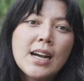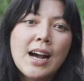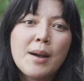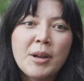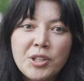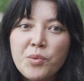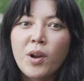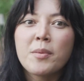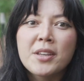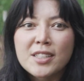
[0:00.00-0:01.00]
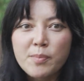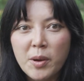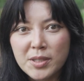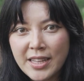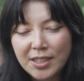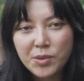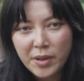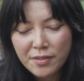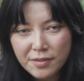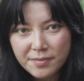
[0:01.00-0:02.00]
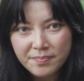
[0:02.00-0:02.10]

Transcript: um, and you want to be exposed to that sort of